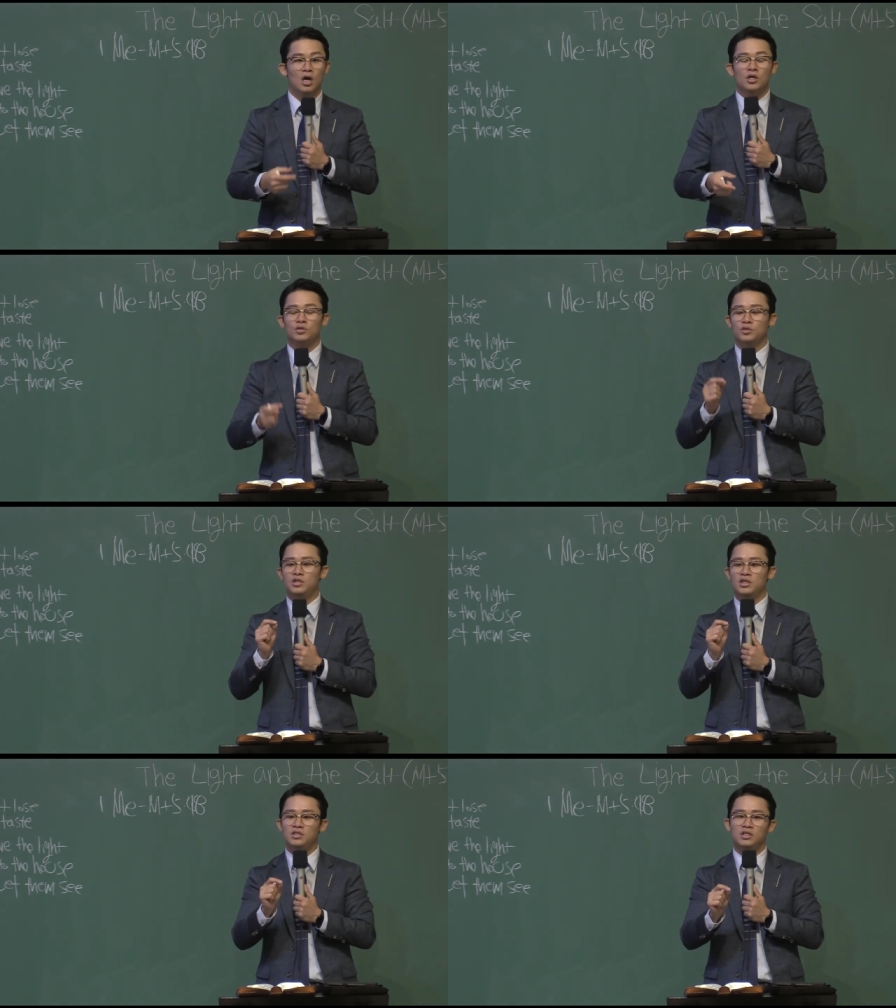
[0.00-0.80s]
So
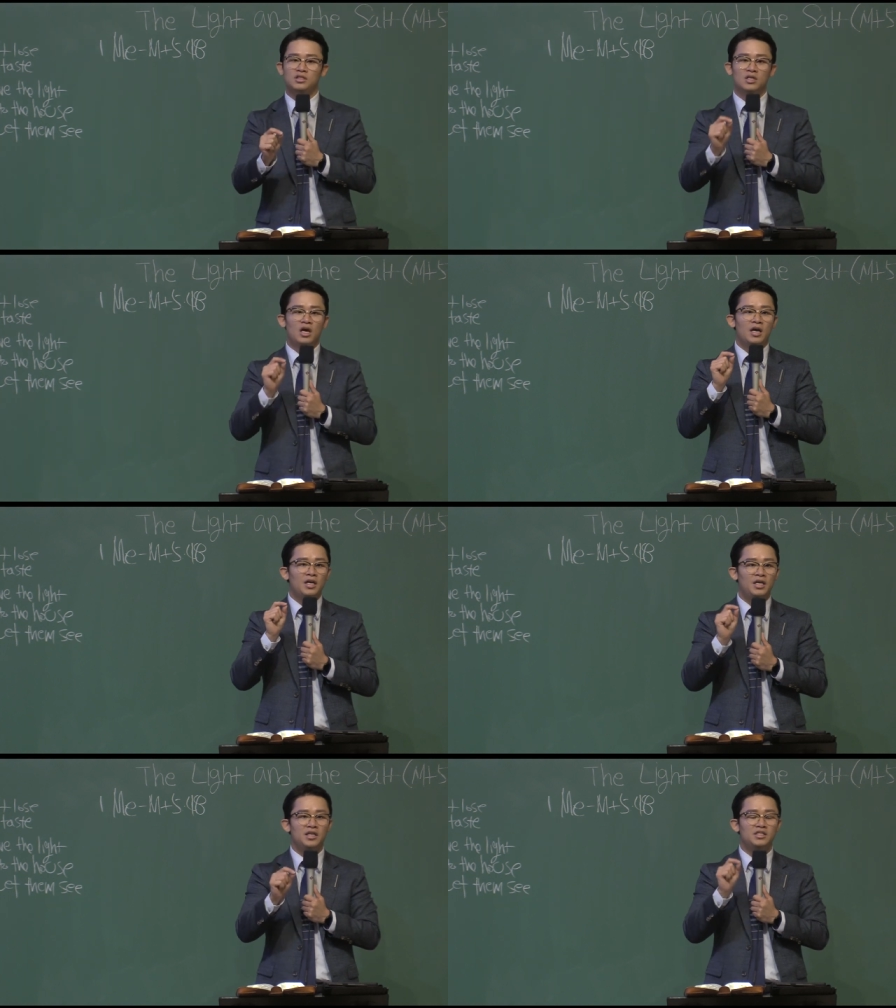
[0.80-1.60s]
this is
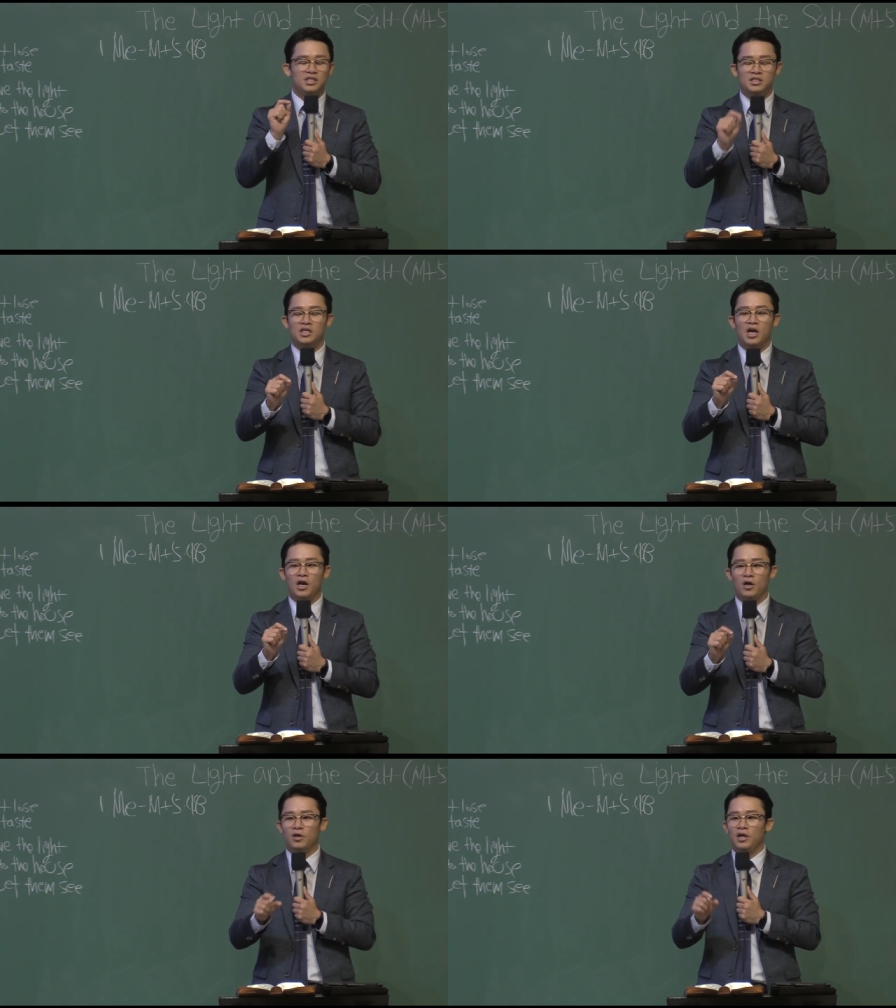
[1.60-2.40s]
his
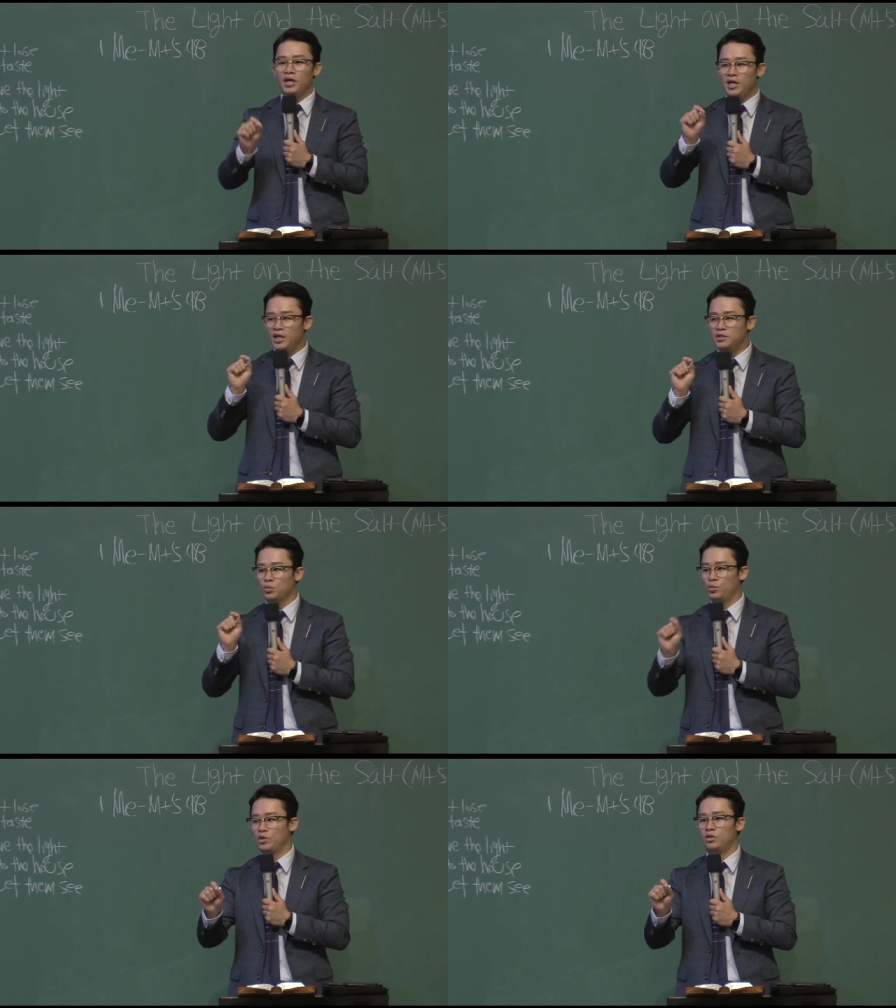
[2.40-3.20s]
desire, his
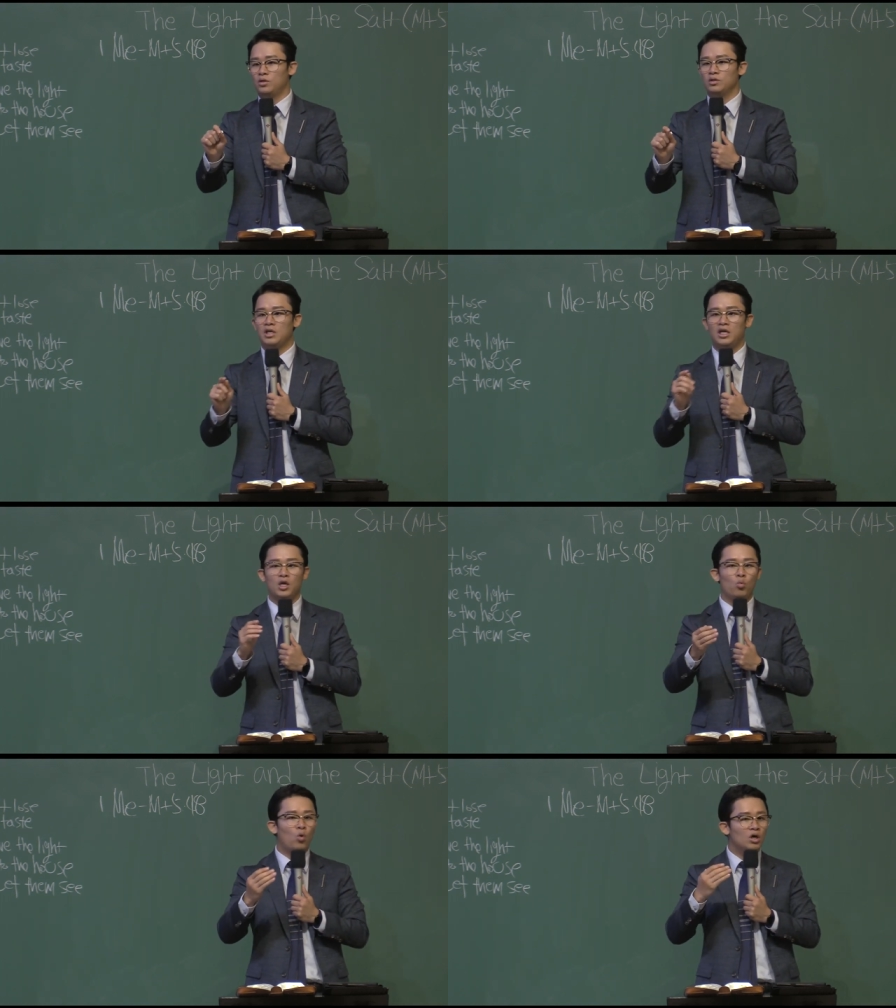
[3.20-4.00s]
will that he
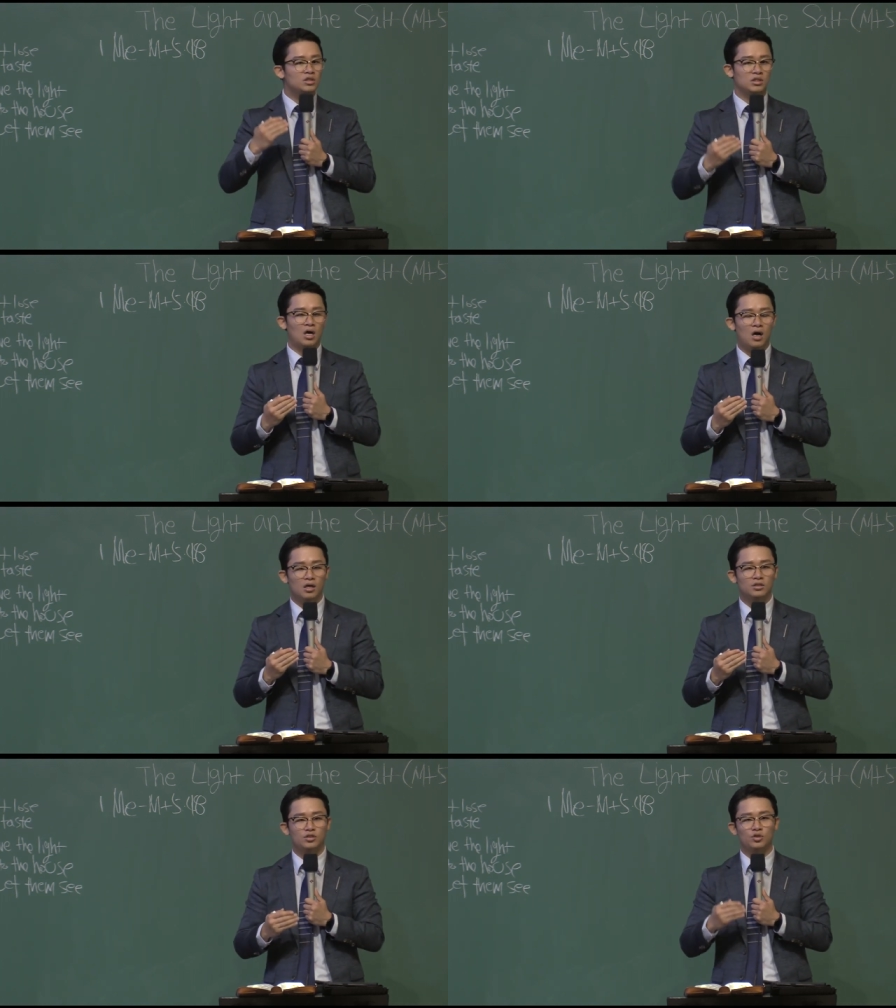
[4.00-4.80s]
wants
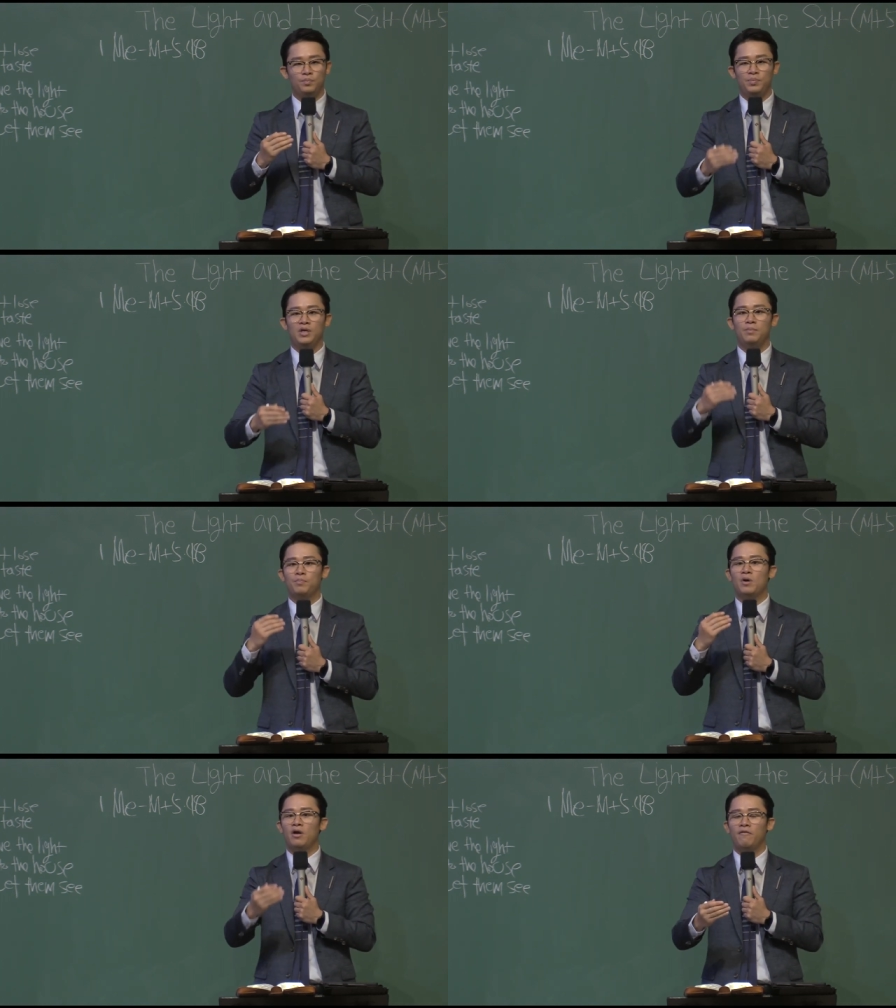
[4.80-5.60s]
us to be
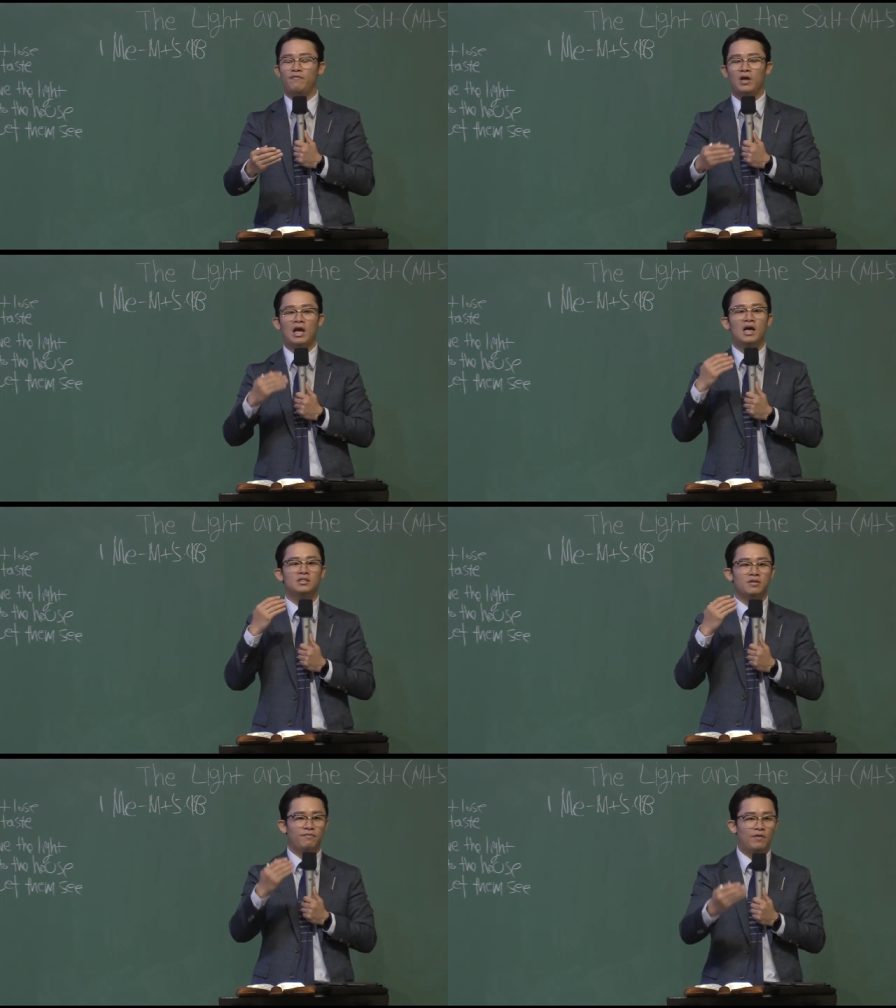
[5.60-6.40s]
perfect as
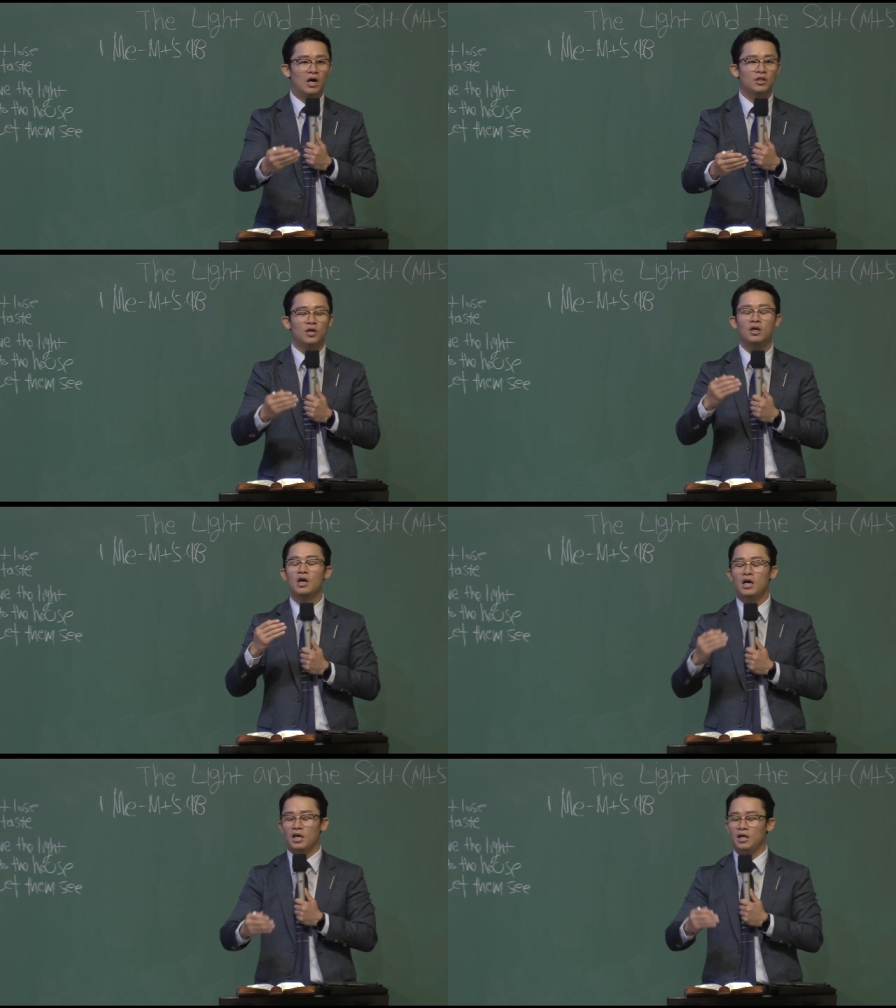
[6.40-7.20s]
the Father
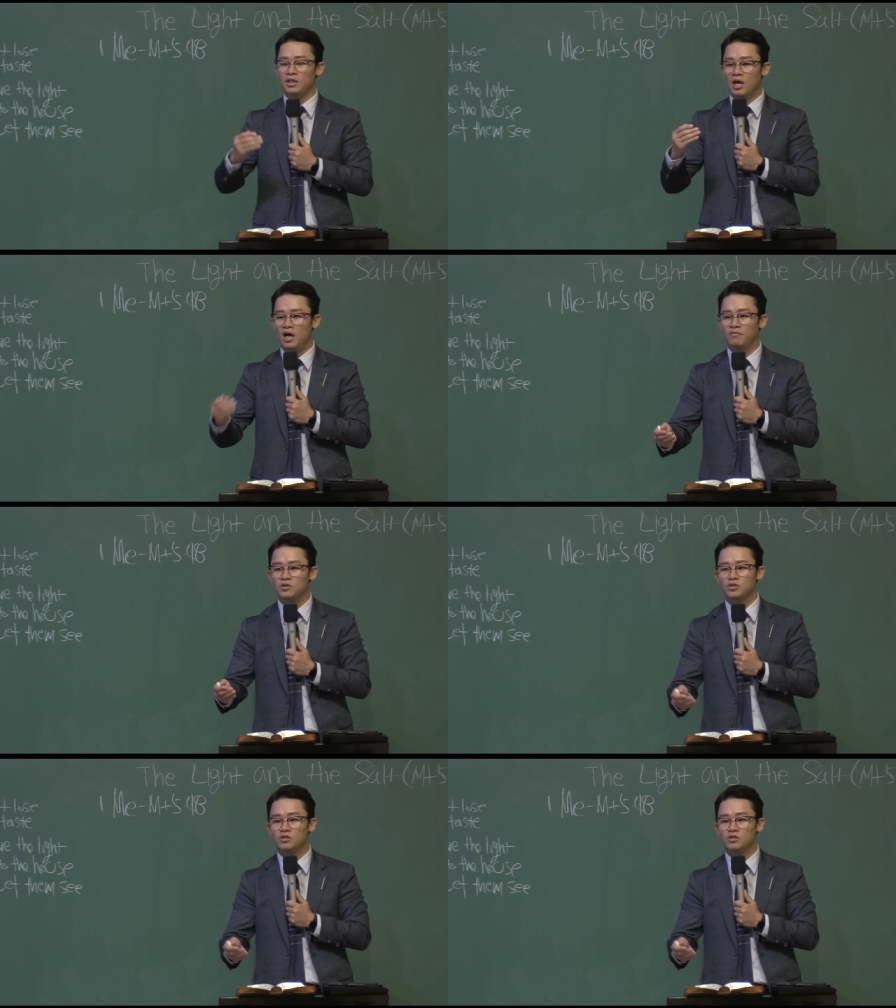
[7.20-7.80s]
in heaven.